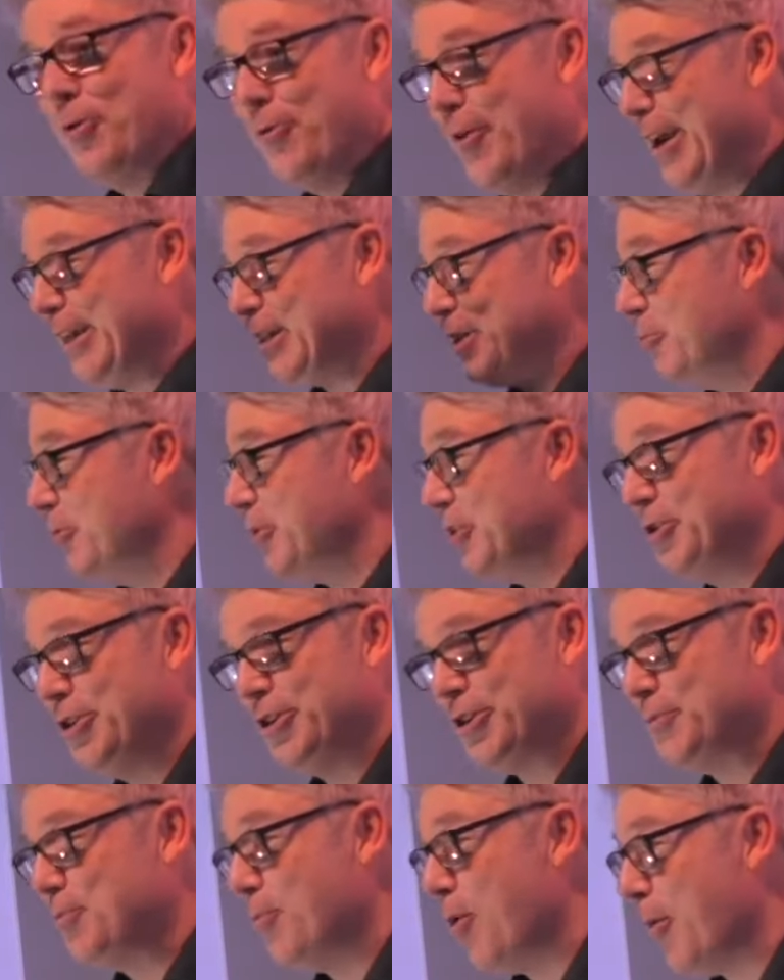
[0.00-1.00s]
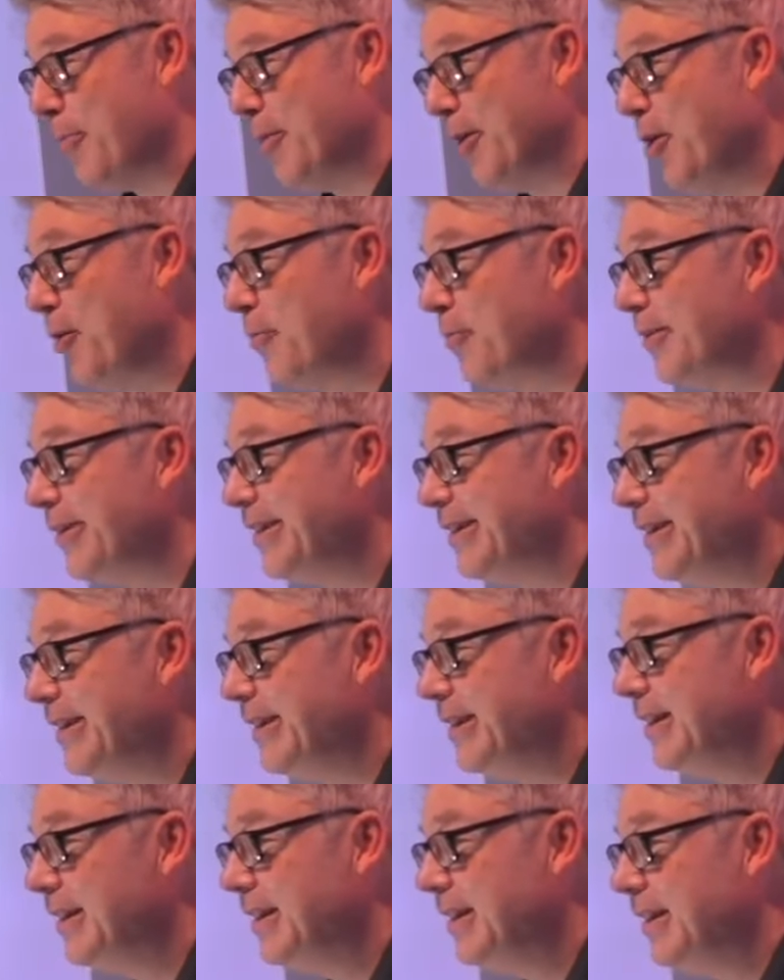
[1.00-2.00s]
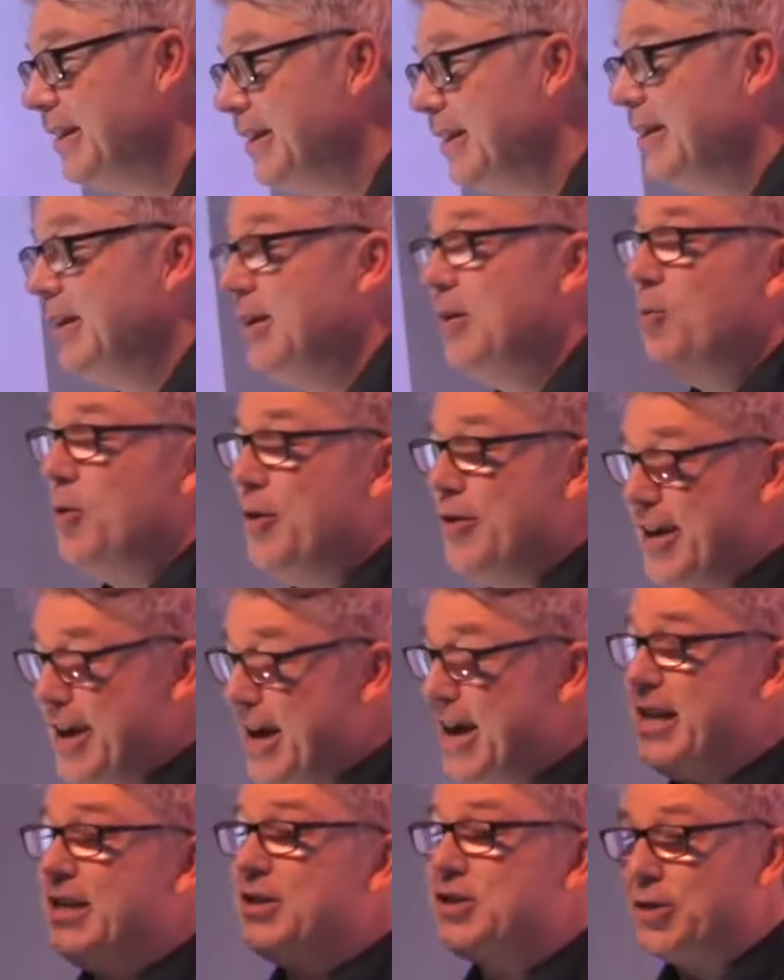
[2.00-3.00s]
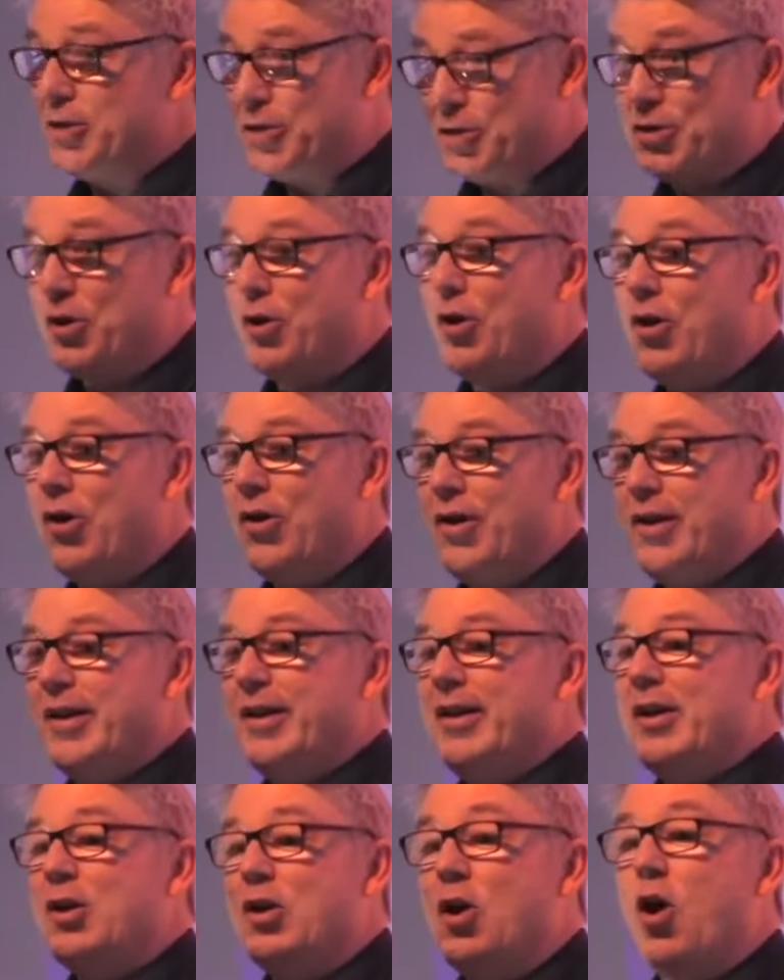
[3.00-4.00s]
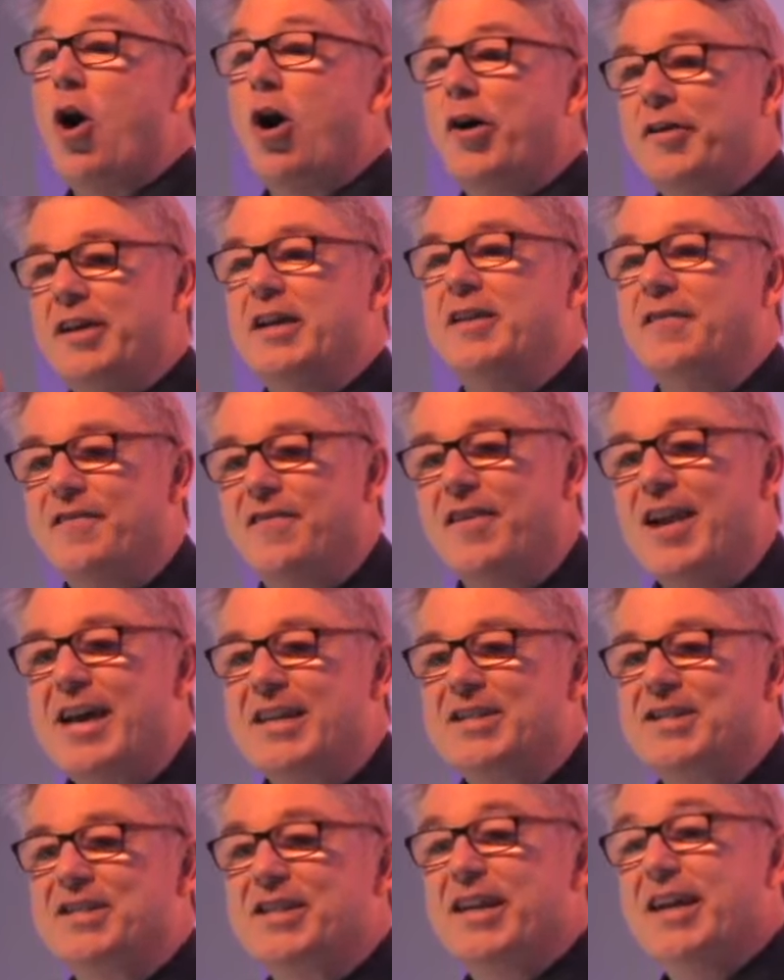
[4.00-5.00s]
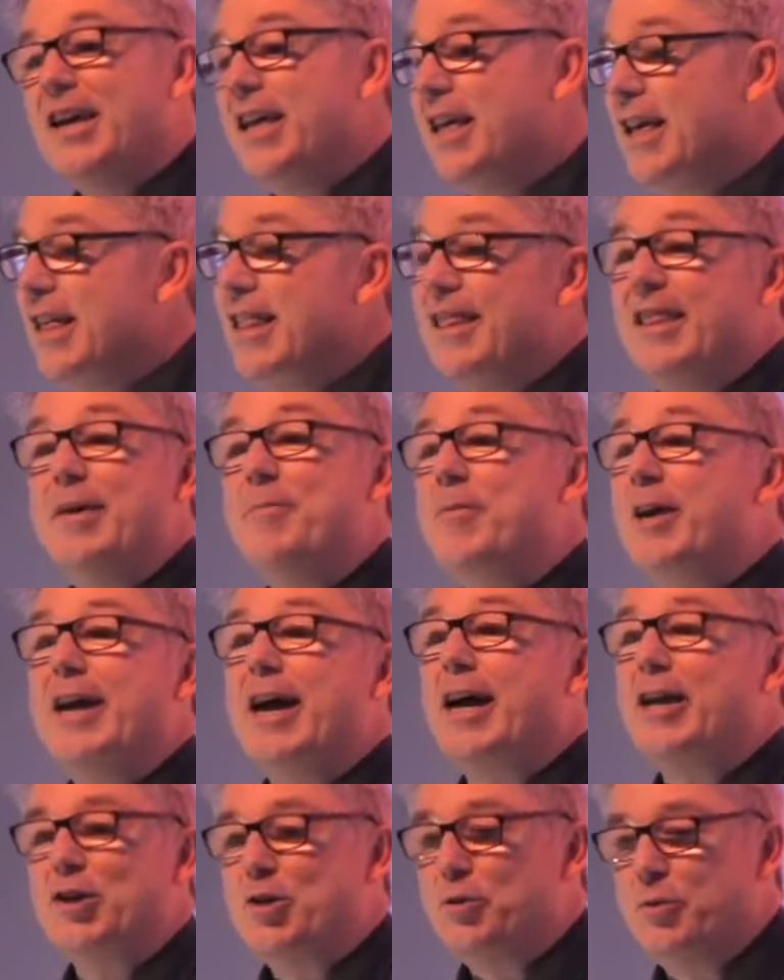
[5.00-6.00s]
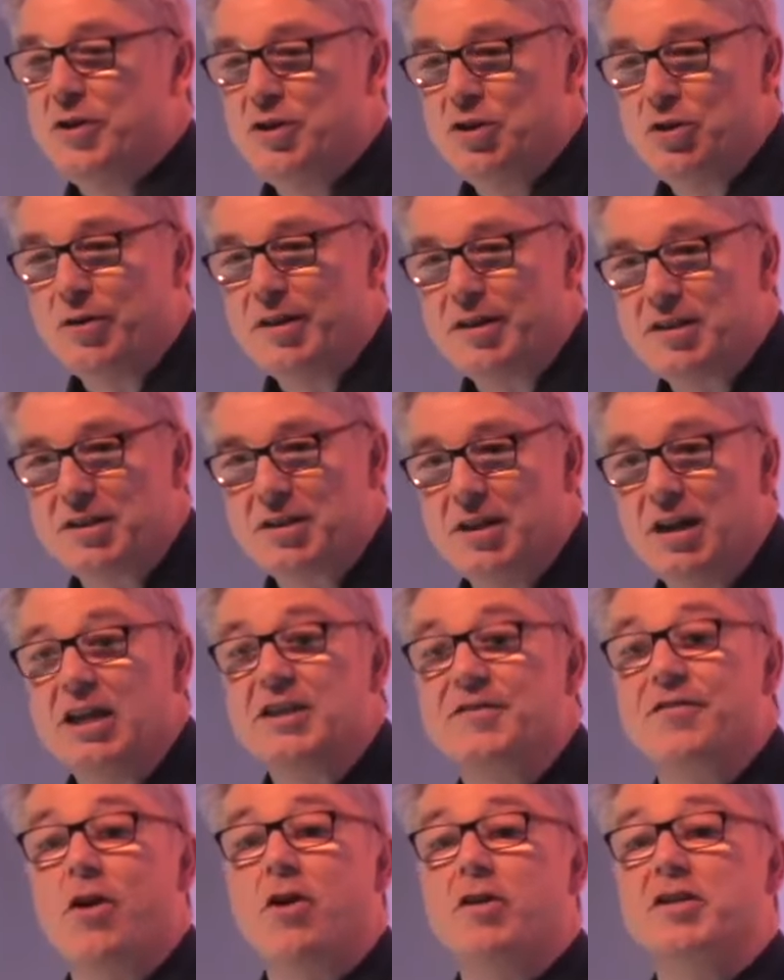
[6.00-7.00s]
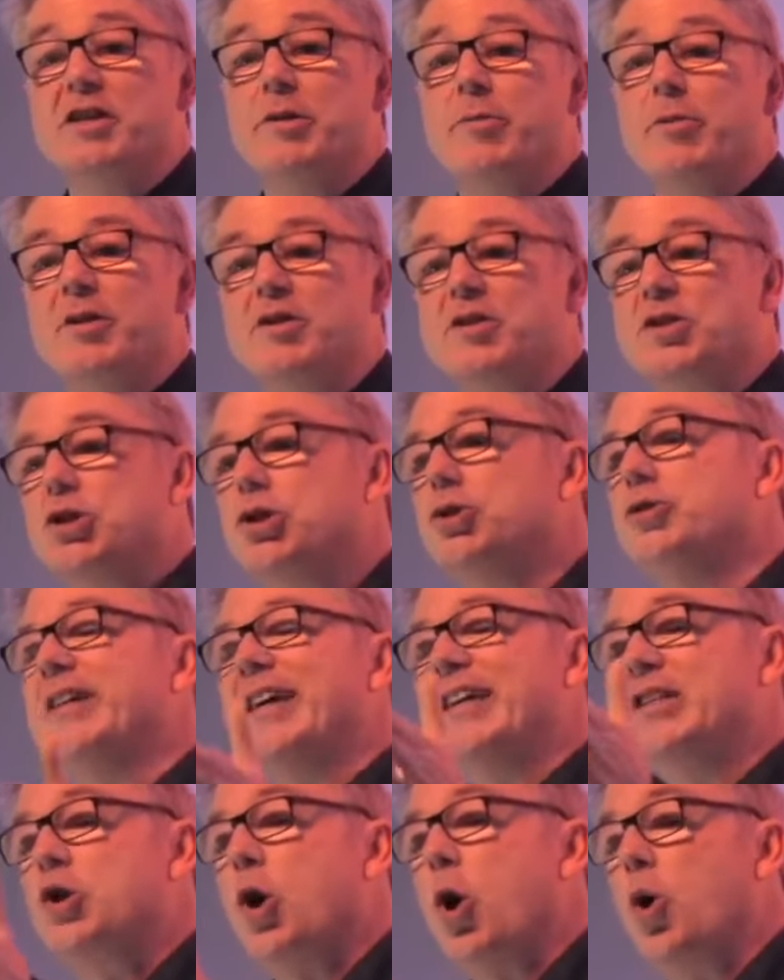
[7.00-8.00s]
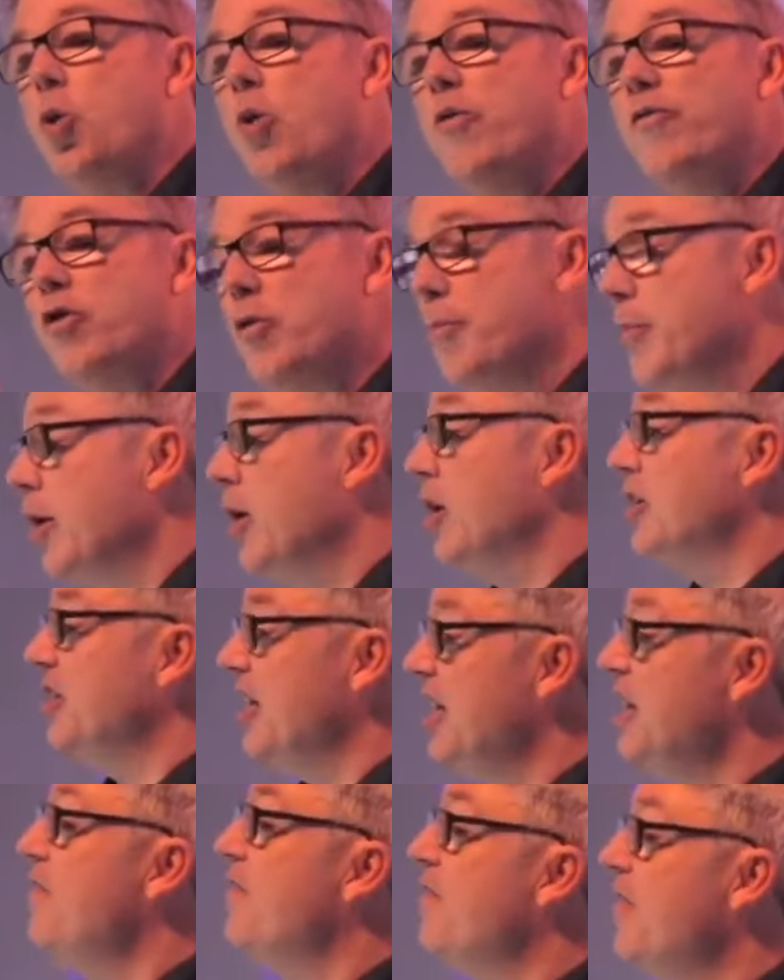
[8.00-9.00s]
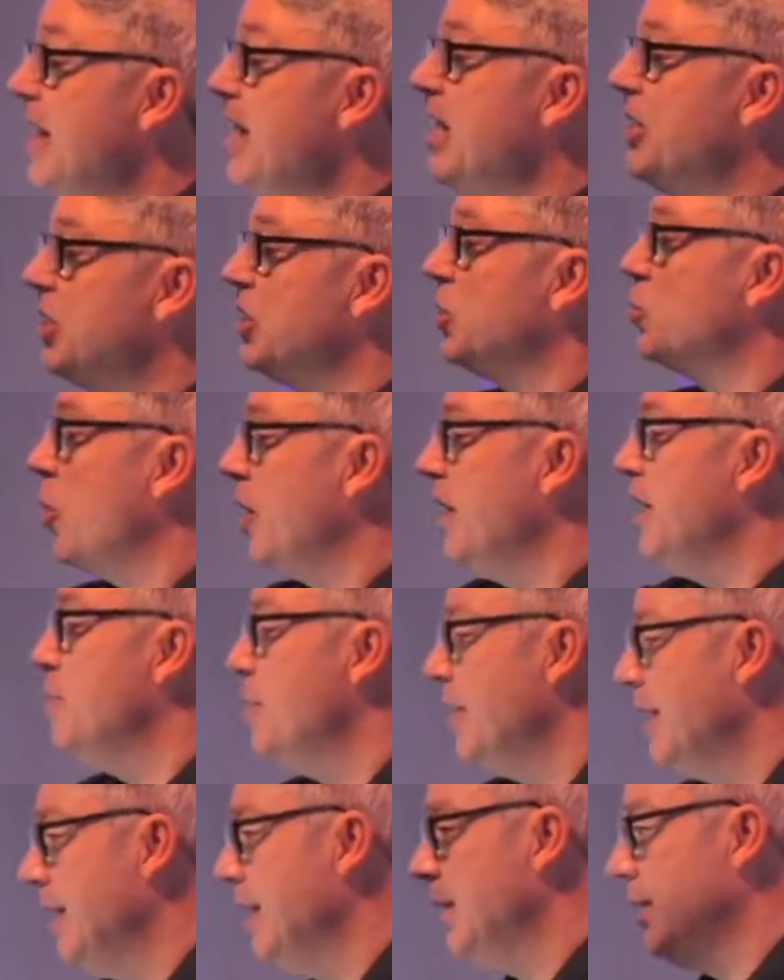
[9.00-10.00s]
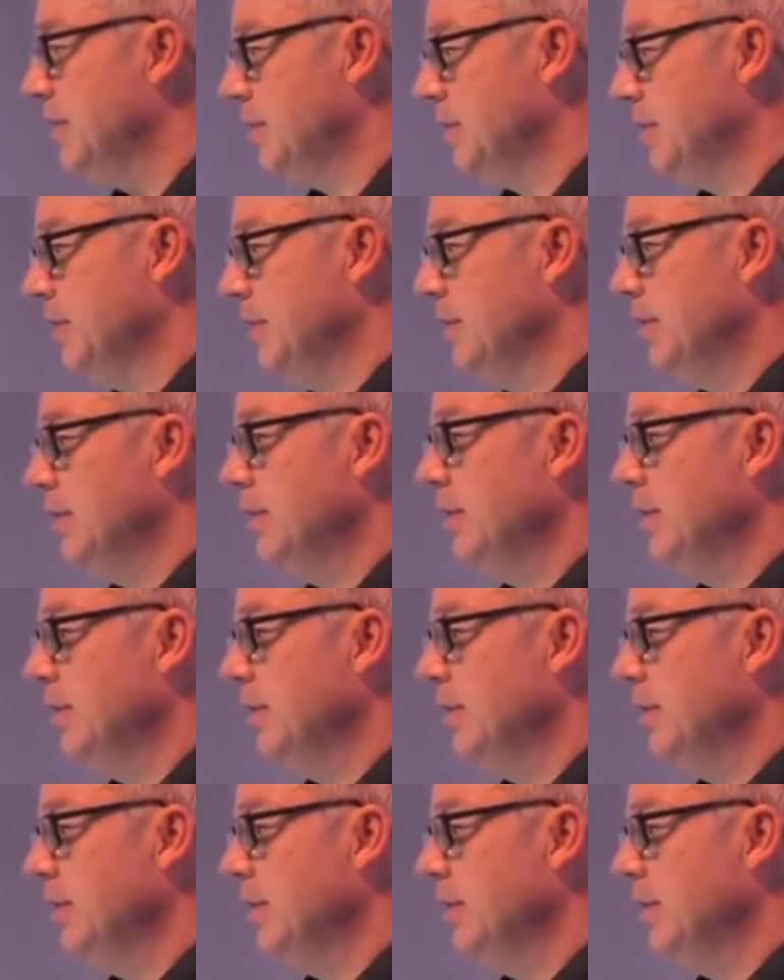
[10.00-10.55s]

The rest was just mopping up. When the angels saw God in flesh, they began to rejoice. As far as they were concerned, it's all over because he finishes what he begins.